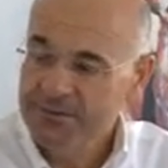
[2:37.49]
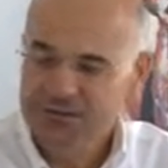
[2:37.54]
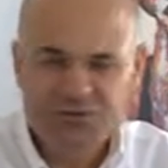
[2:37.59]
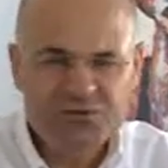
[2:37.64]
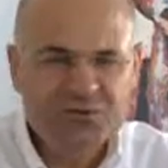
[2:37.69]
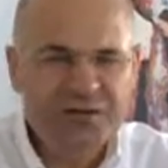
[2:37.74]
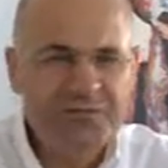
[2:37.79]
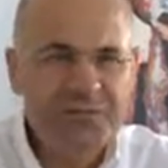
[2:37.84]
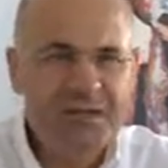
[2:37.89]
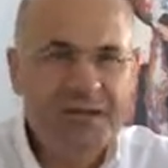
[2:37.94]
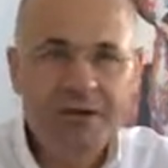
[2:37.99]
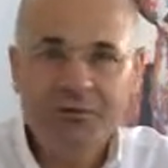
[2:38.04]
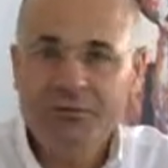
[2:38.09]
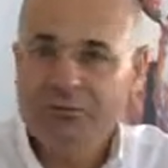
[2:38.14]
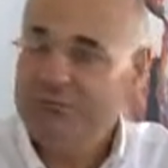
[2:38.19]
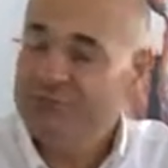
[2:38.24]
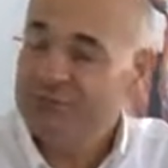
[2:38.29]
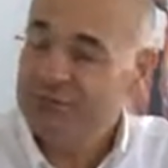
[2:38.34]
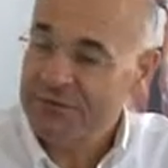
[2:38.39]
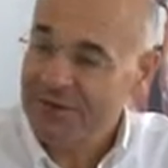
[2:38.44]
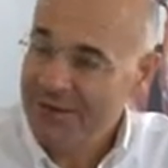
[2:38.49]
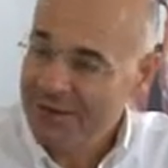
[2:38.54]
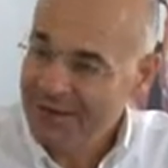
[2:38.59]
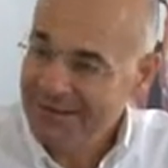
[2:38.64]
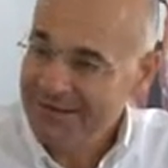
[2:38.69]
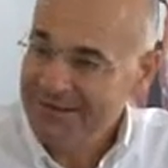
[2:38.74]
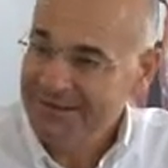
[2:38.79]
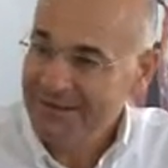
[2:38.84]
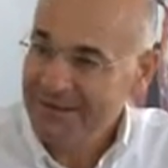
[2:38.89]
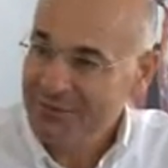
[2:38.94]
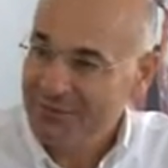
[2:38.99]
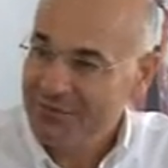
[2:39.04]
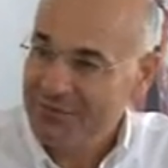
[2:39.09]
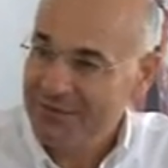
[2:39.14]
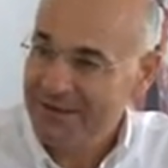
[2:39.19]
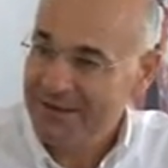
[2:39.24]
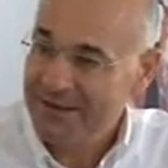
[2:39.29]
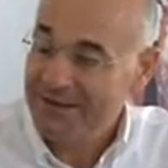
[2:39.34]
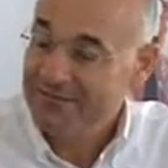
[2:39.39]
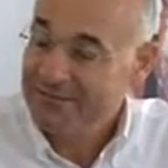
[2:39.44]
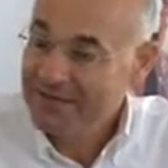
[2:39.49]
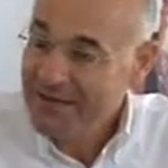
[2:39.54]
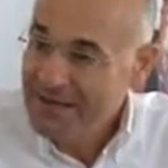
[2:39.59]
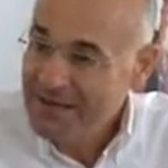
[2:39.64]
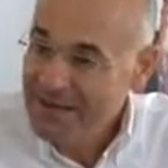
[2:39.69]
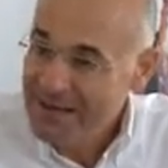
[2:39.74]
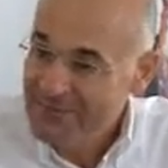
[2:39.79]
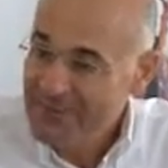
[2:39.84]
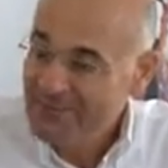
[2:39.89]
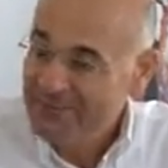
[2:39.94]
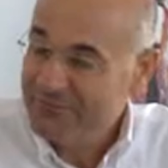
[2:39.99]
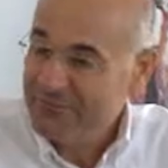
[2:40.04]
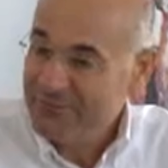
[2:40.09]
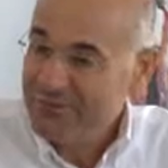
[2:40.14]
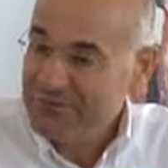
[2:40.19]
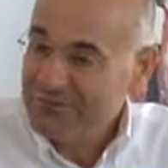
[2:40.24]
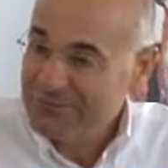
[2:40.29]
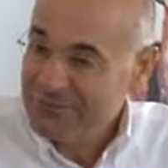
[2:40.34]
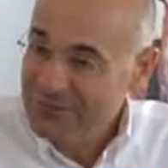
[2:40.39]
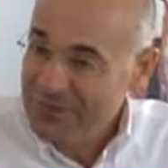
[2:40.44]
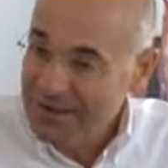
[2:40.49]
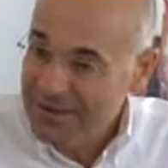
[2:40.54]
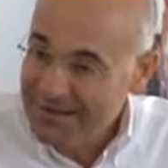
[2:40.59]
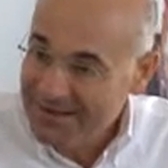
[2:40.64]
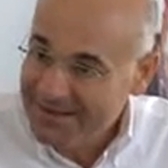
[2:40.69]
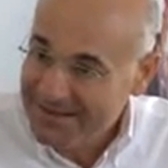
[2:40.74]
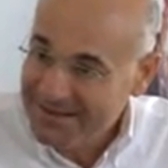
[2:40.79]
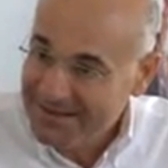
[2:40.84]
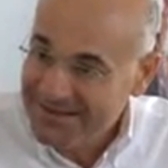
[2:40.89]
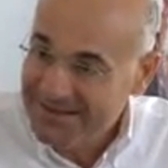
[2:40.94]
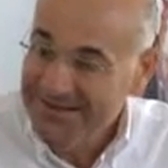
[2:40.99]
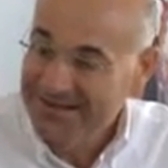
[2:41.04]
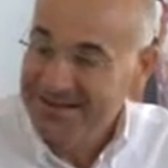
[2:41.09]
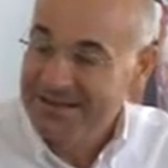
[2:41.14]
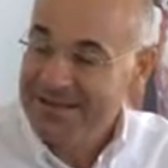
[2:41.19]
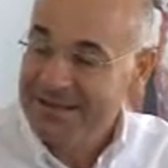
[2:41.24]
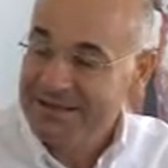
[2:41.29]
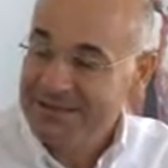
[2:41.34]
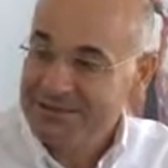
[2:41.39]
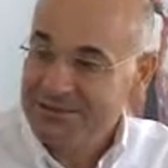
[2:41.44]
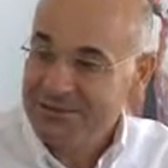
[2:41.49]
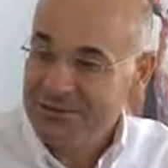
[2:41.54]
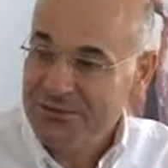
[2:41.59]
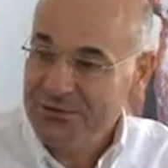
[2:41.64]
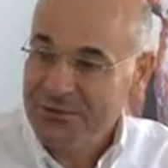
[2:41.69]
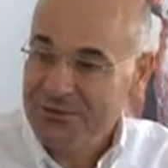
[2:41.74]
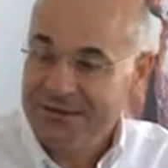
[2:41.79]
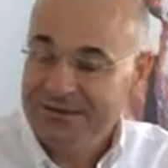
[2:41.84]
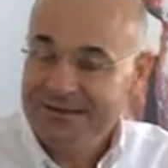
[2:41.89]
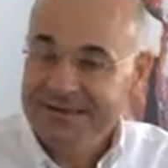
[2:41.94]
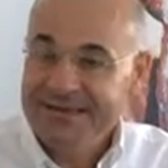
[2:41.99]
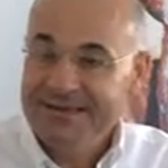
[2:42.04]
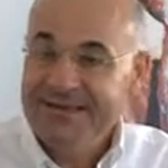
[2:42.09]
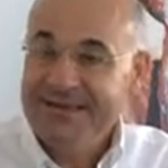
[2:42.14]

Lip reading: There's going to be a lot of talent out there available for you to hire and so on.